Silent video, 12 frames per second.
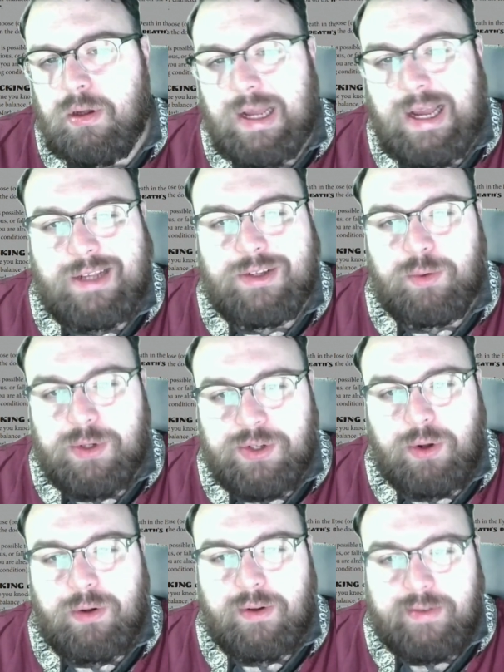As a
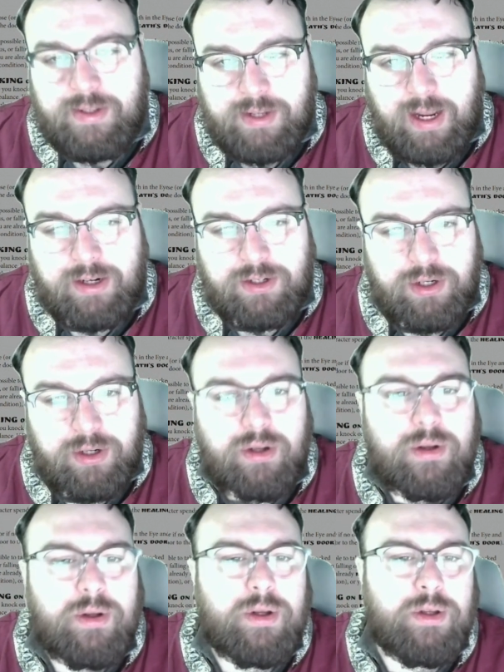result of this action,
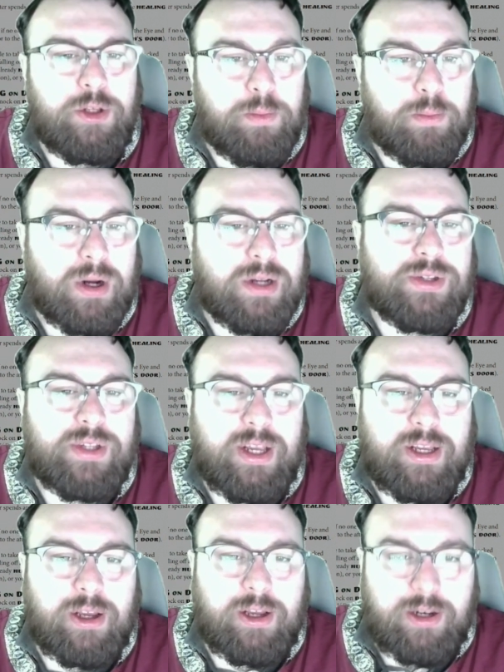you must
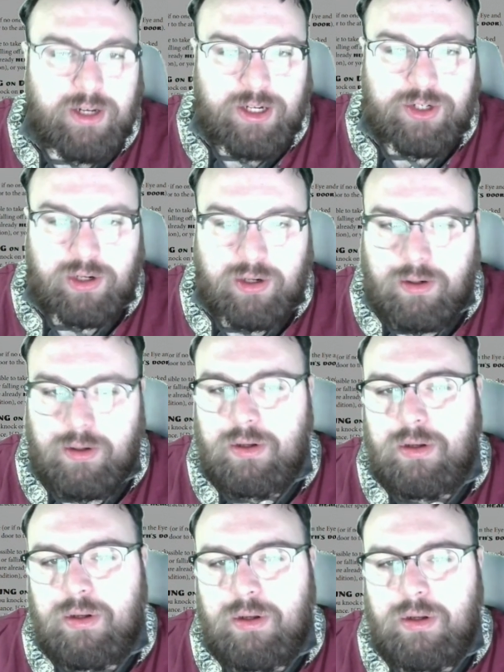take a condition.
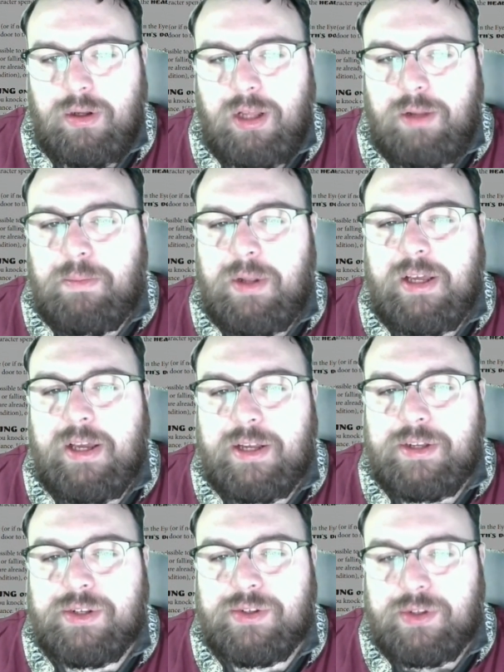In many
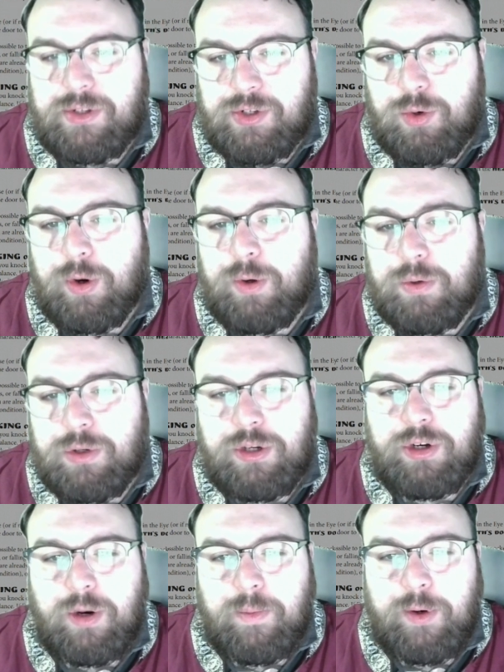cases, the story will
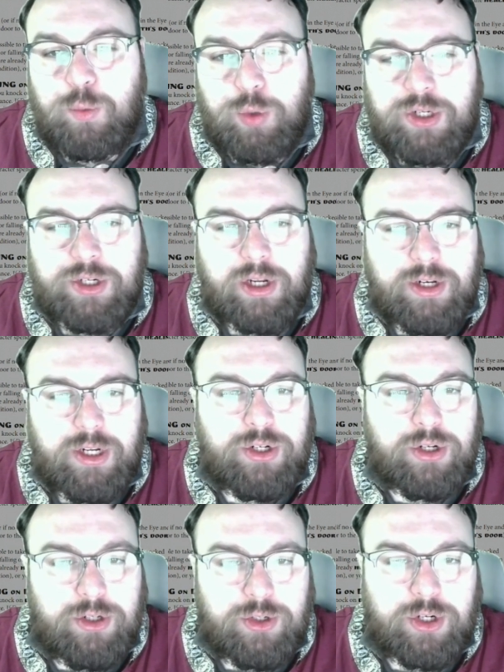determine which
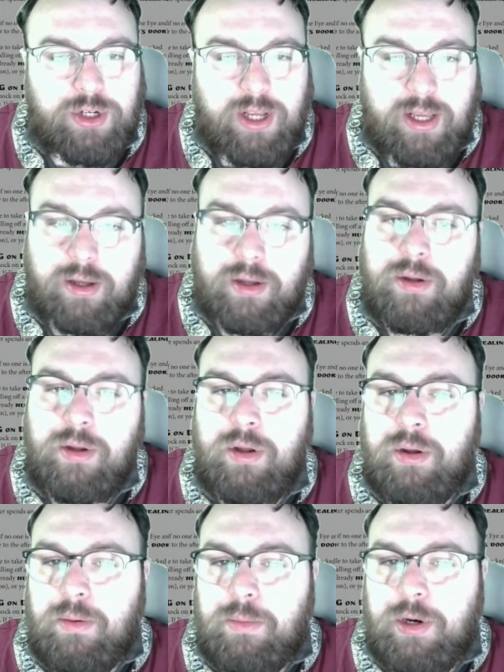condition you should take,
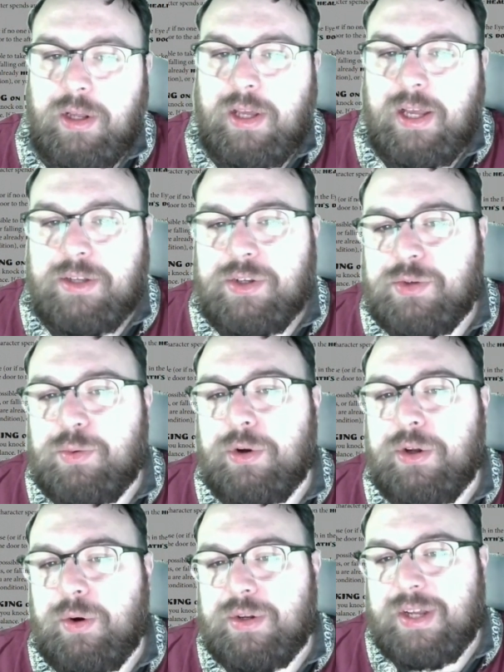but in cases where
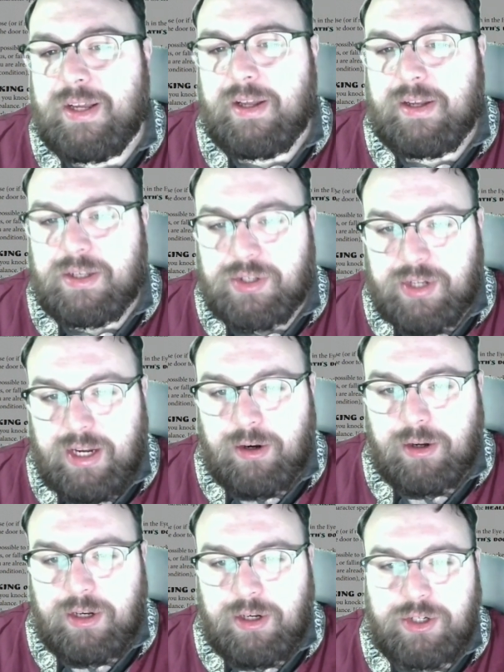you are taking a
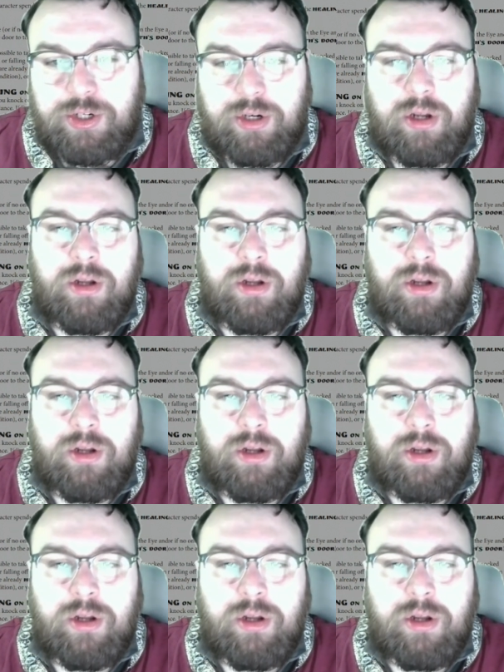standard condition